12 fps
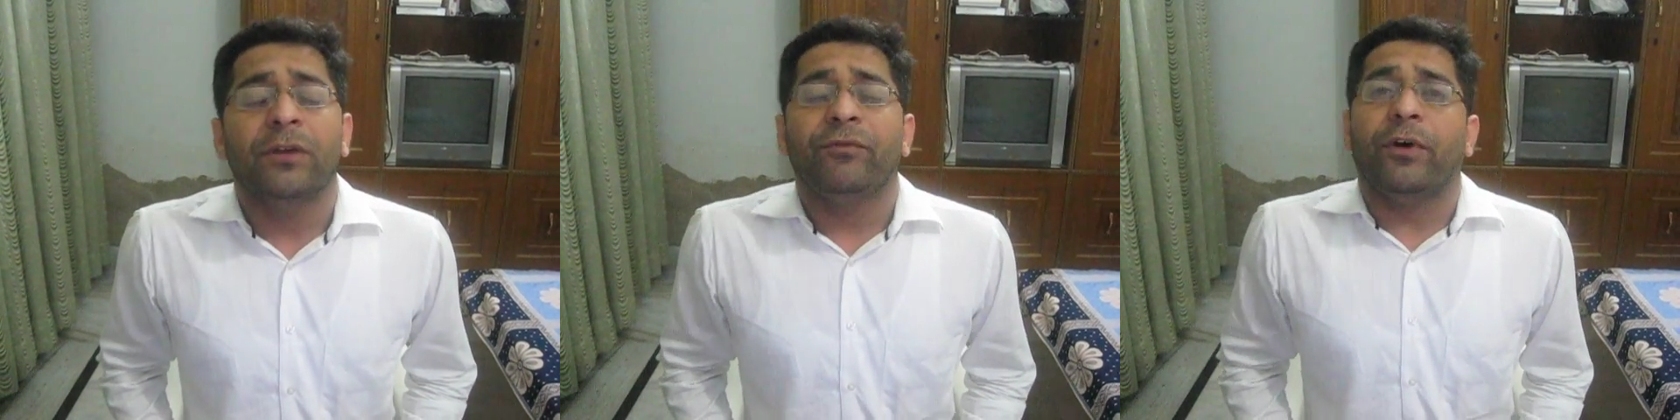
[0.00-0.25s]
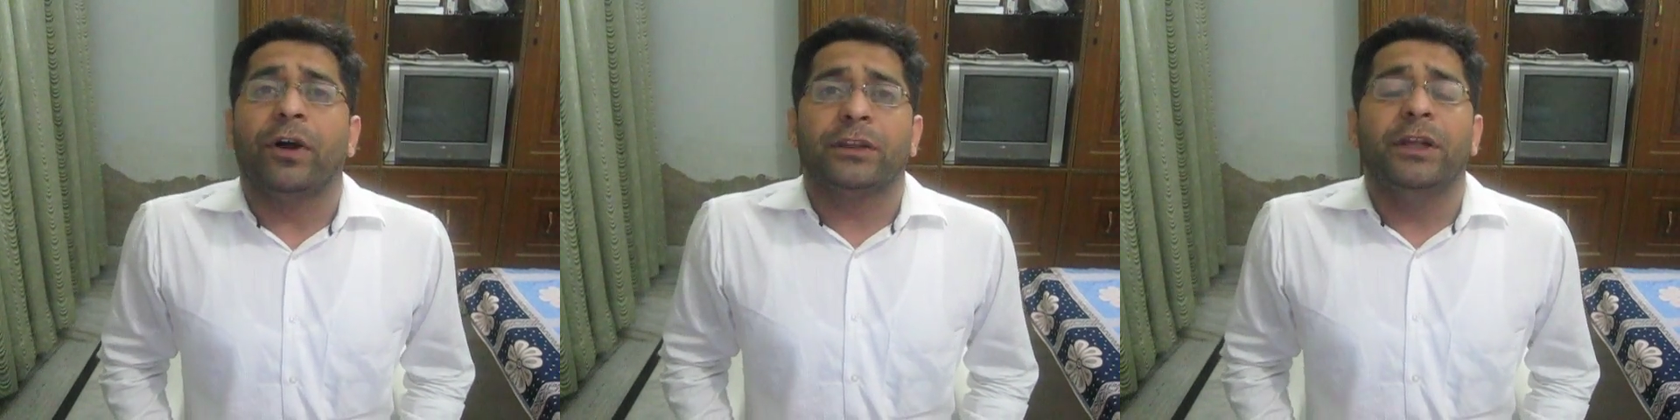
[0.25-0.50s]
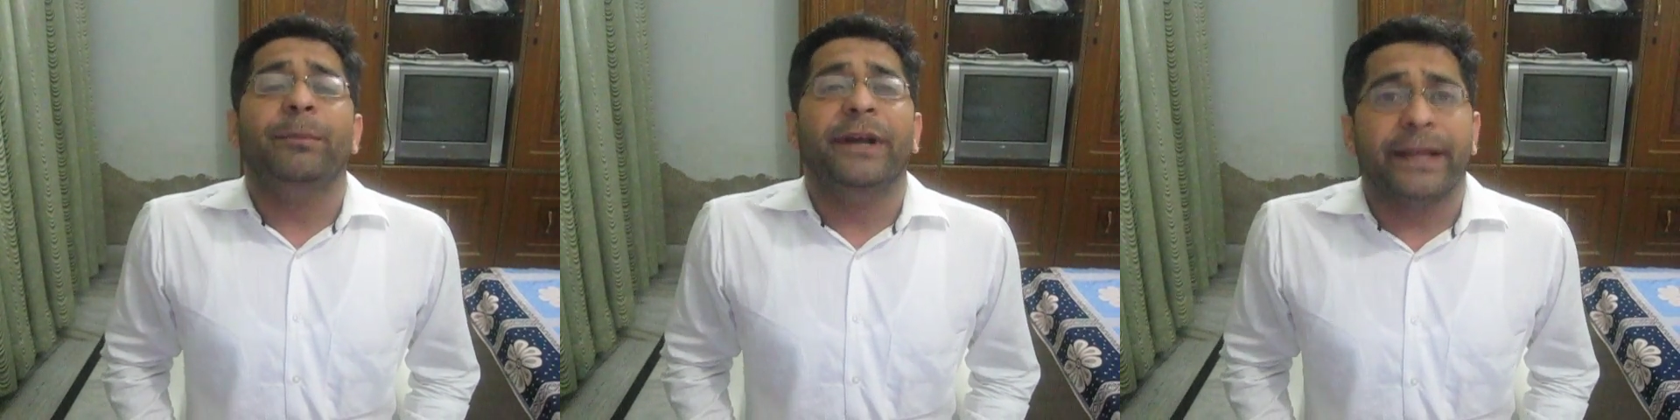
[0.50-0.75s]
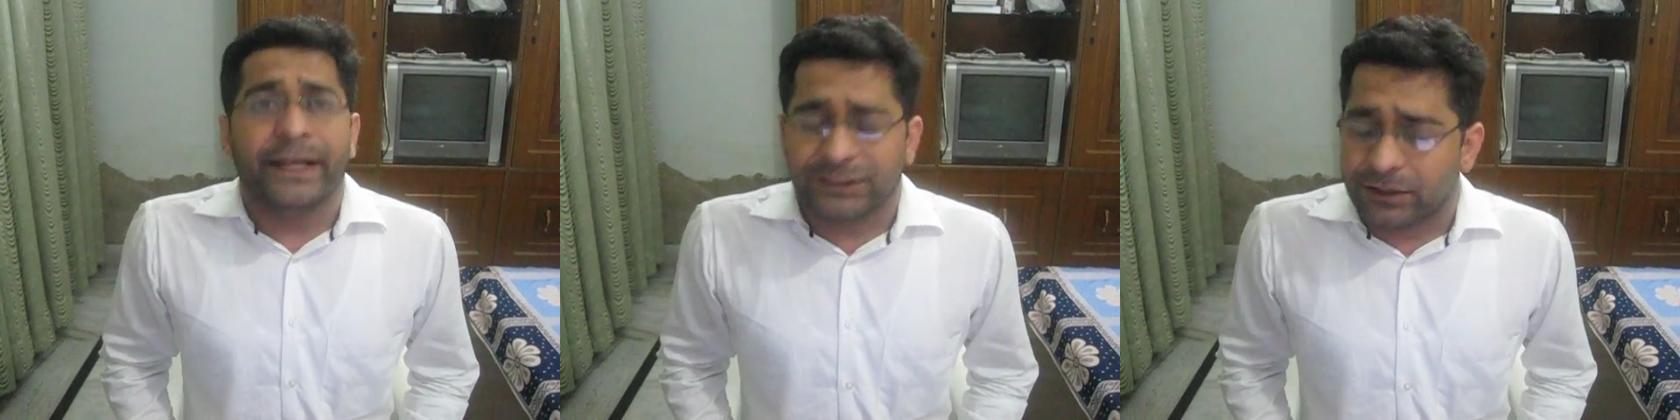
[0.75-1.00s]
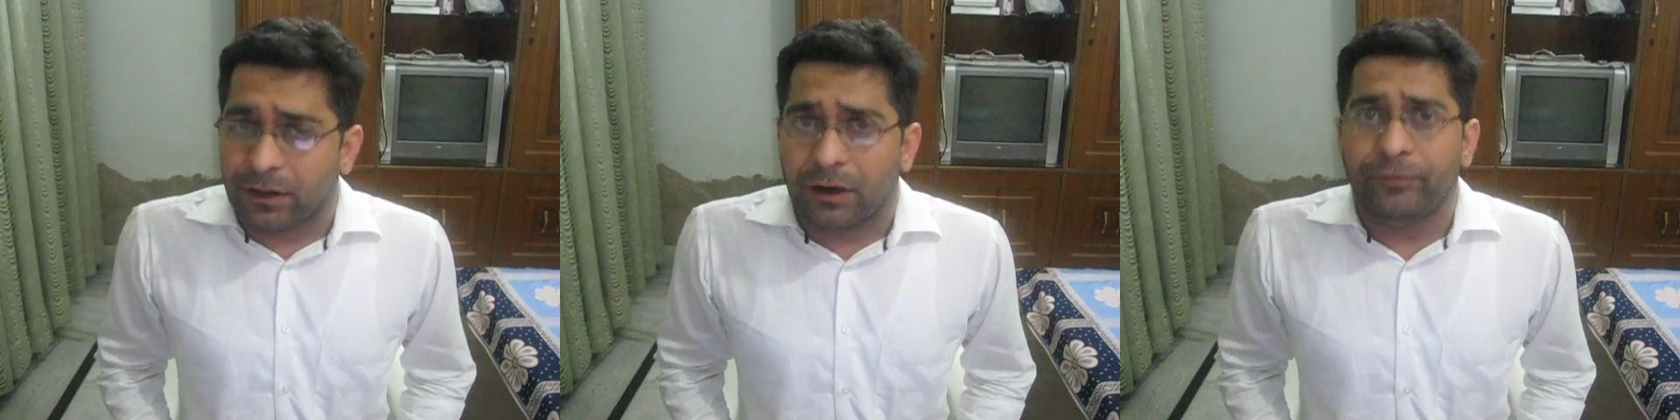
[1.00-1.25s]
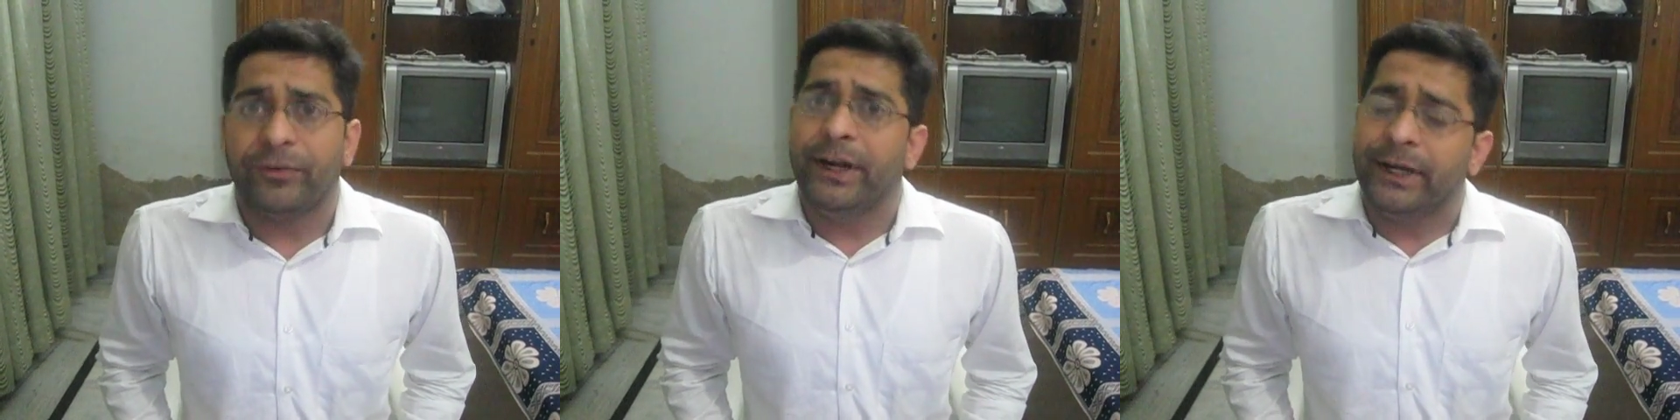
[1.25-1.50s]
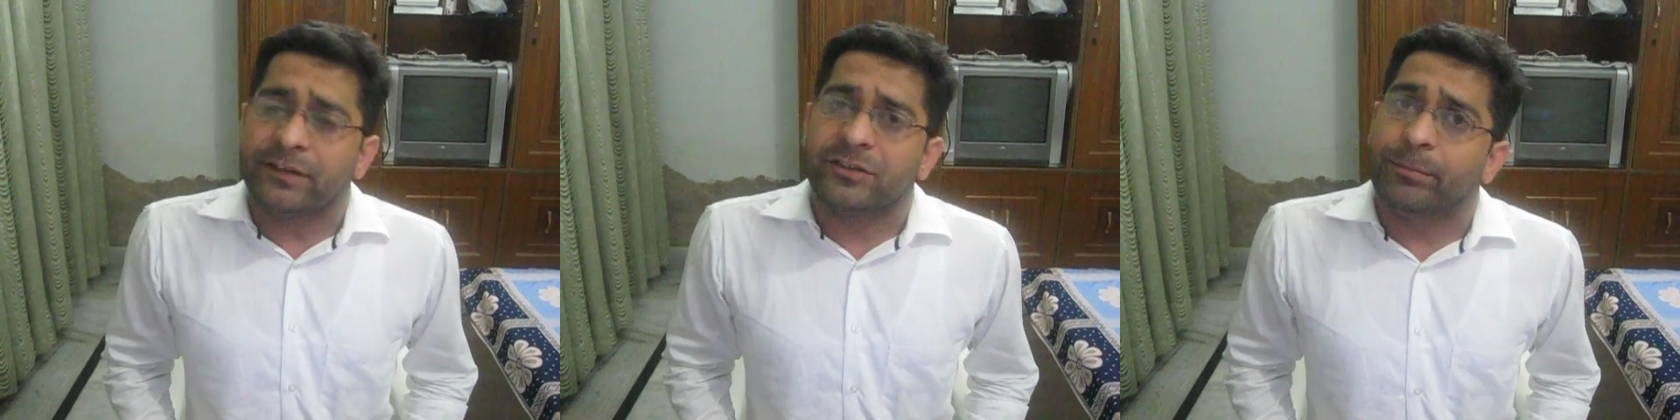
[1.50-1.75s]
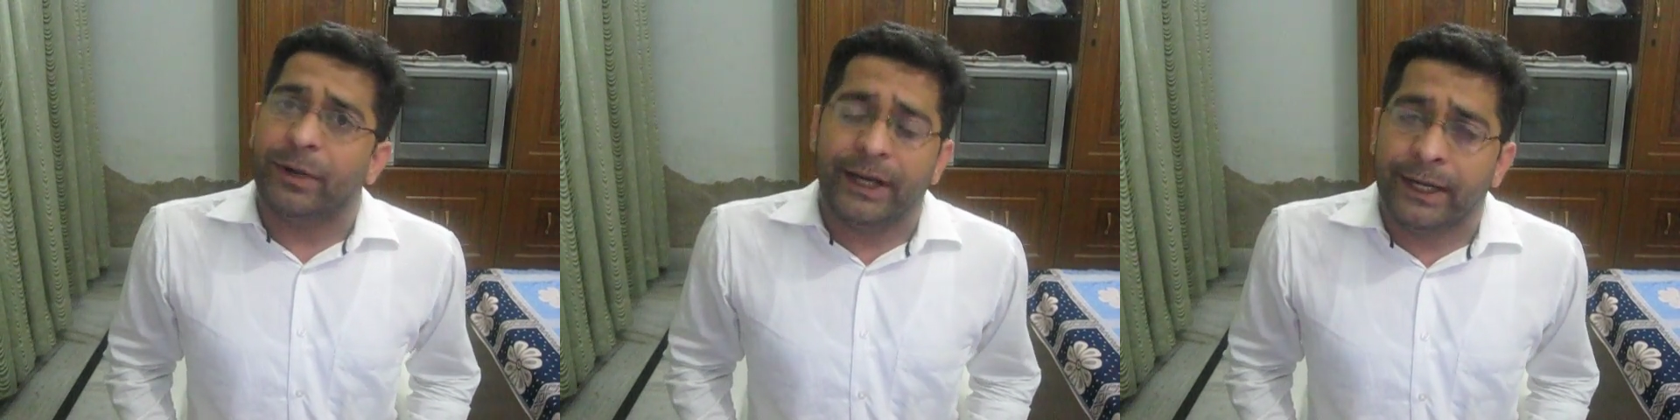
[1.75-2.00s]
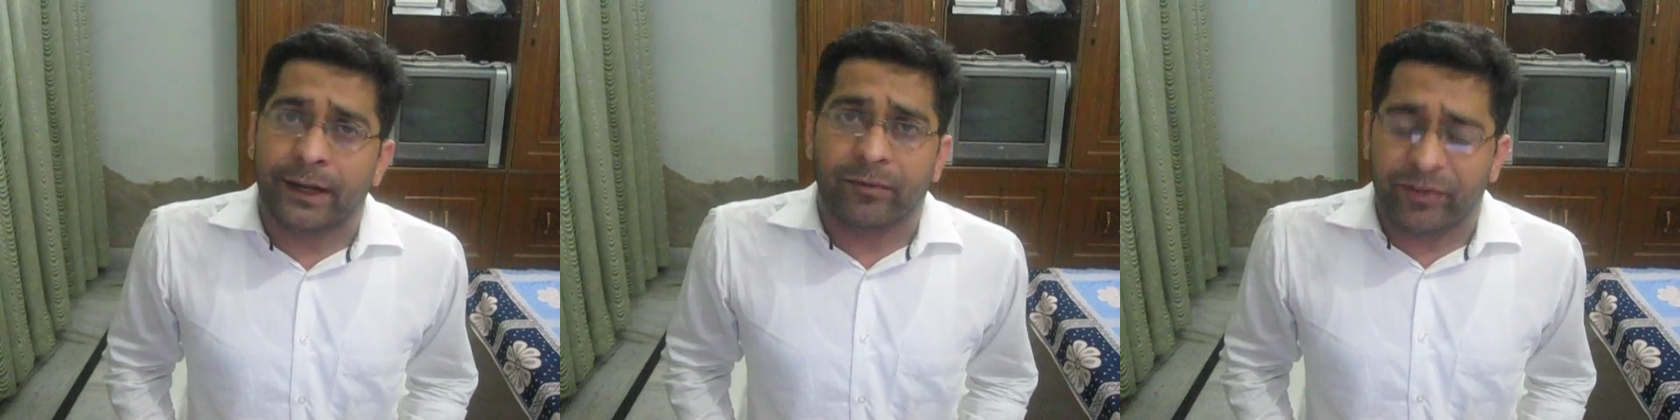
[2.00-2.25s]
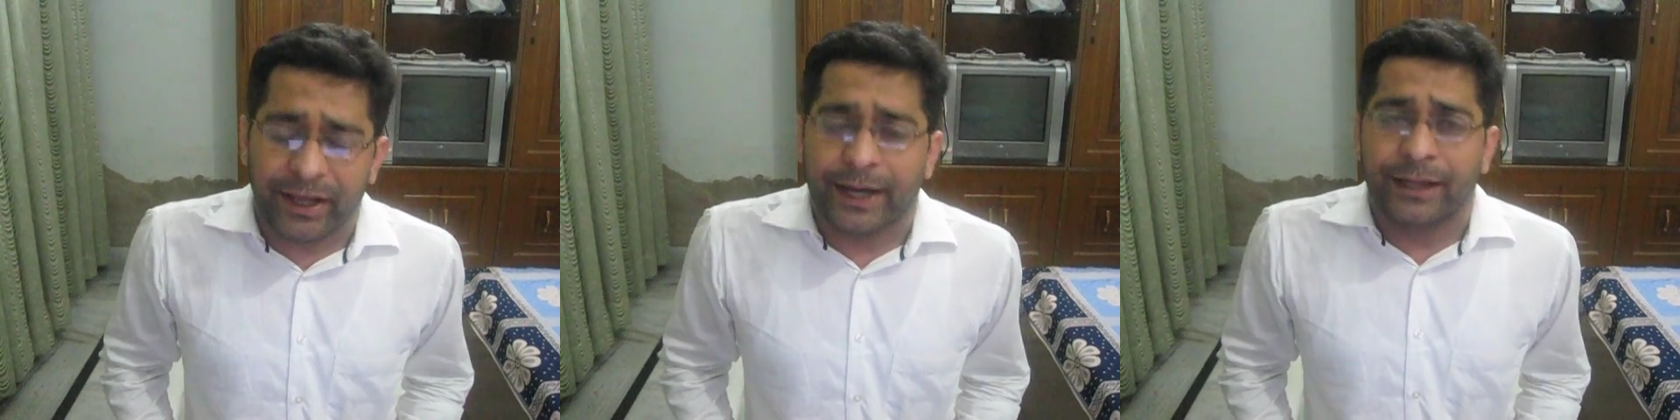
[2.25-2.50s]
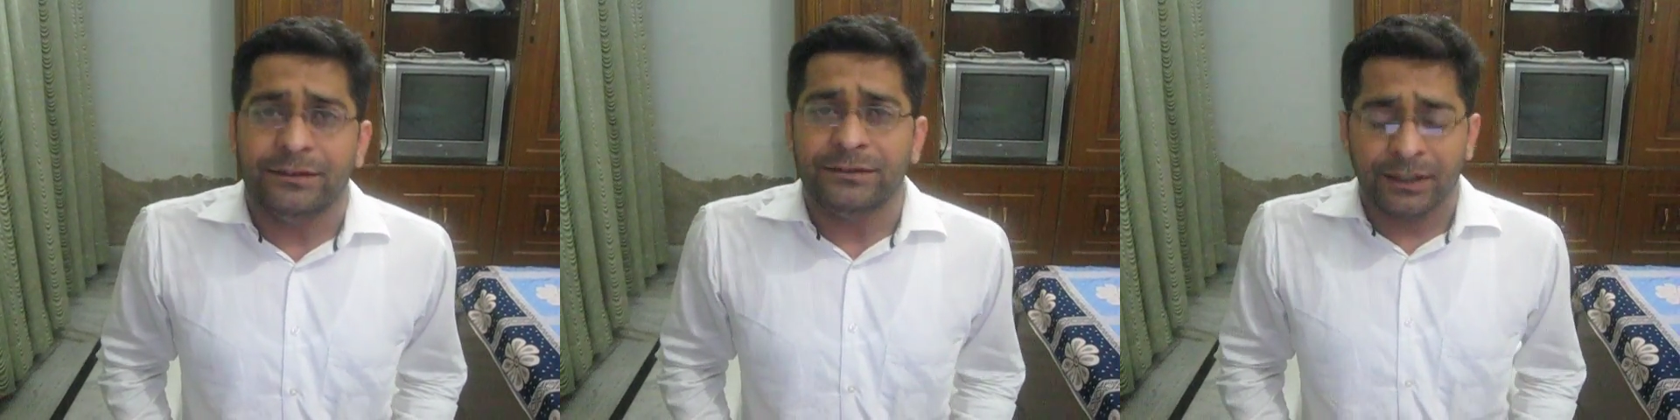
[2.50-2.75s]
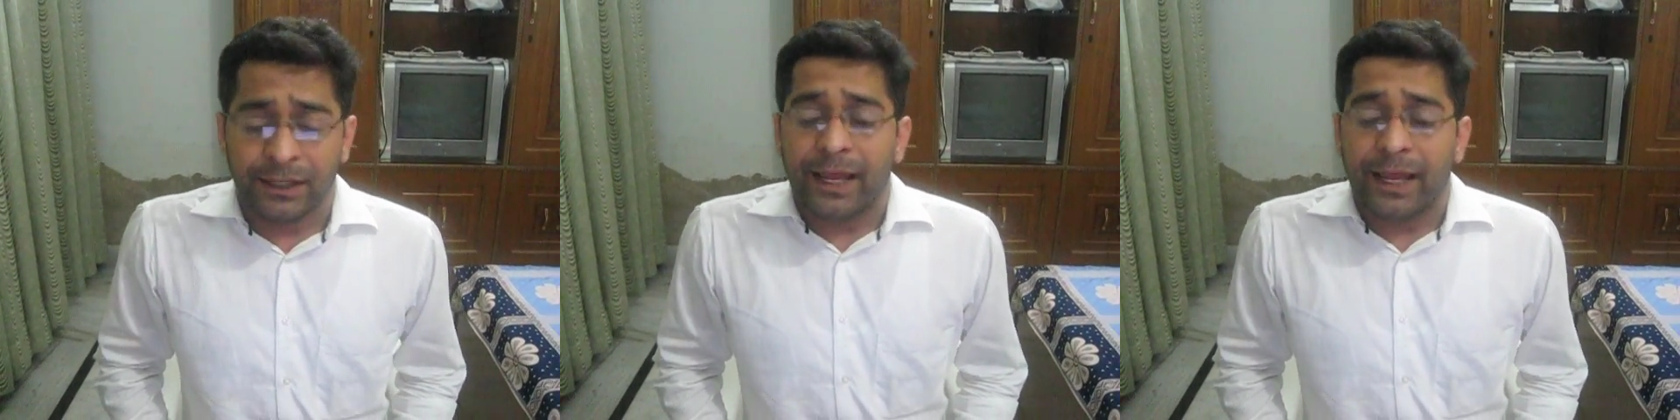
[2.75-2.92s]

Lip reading: for the mitigation of inter-symbol interference.